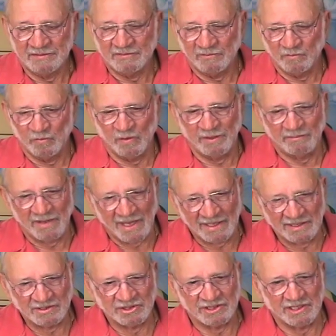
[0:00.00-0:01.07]
We
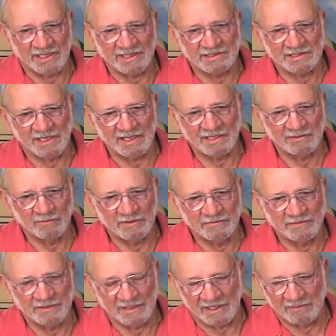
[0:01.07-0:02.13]
managed to get together with
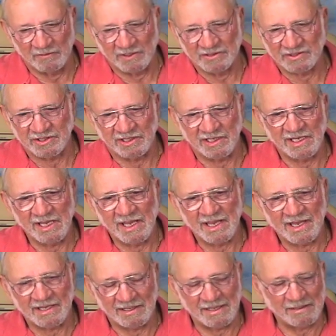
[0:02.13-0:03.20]
Phil Edwards, and he
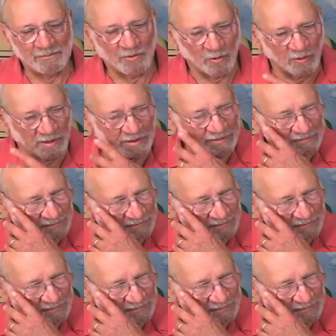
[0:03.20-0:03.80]
had a board